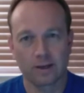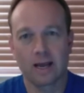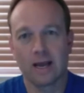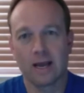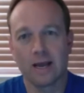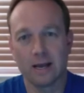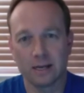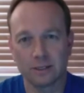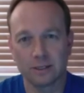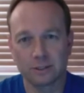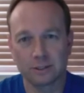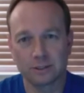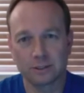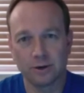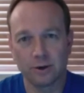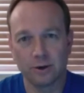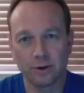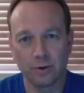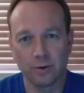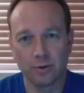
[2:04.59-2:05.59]
And
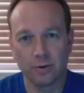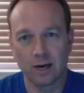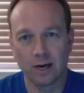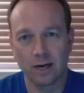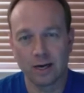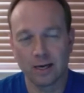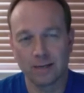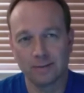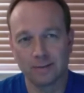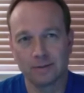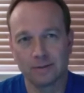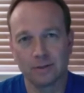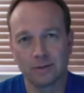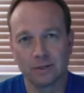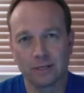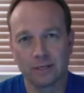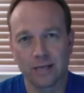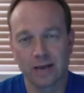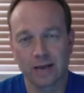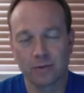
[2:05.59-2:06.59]
so
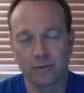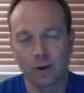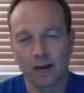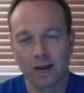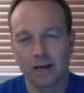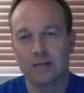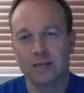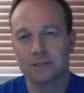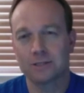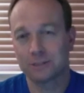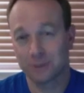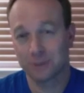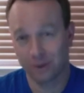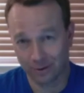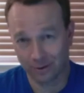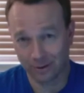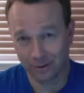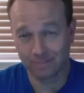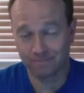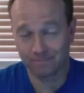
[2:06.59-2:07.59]
yeah, the way I got
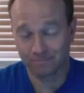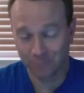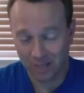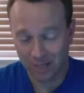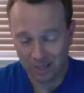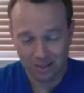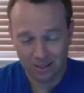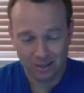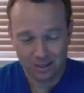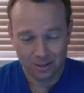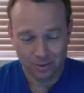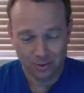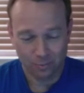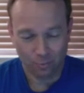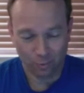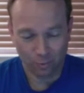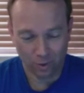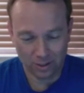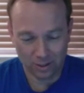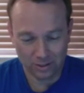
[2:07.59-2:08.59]
started
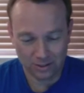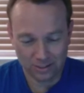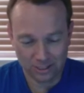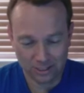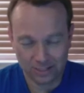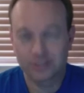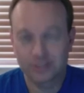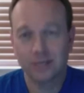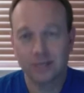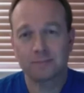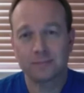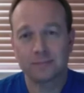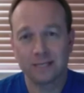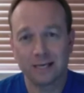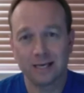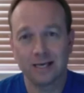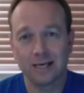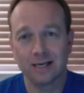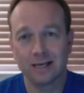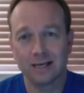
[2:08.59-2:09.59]
was I jumped
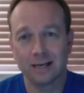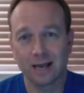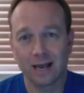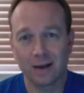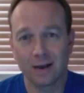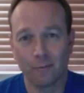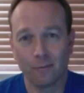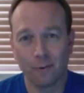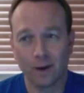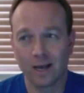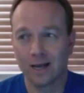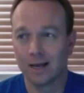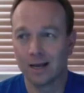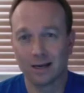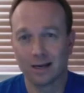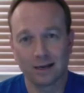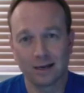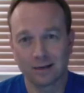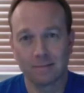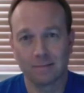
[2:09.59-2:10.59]
in and
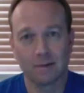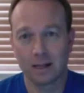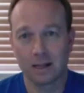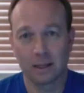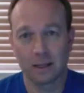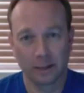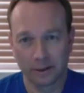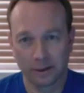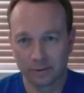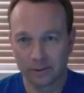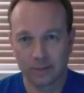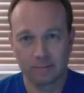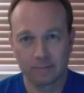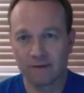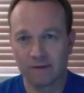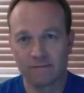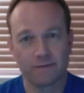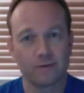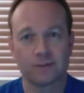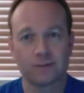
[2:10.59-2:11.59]
went, literally
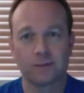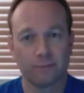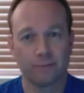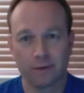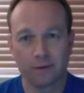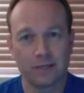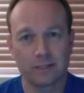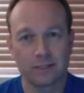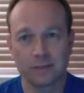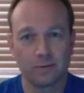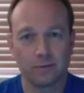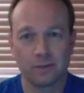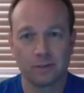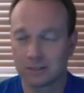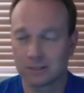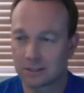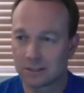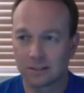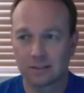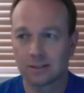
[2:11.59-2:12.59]
my first impression
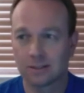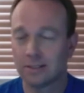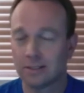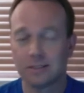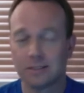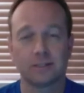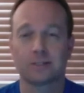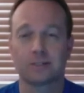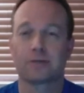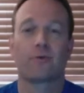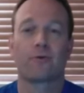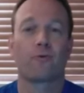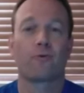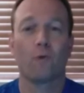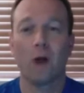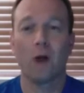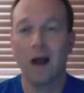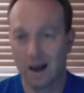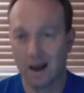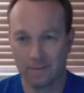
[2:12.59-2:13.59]
was, this is
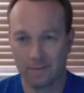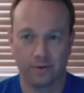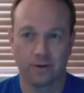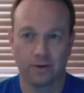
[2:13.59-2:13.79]
crap.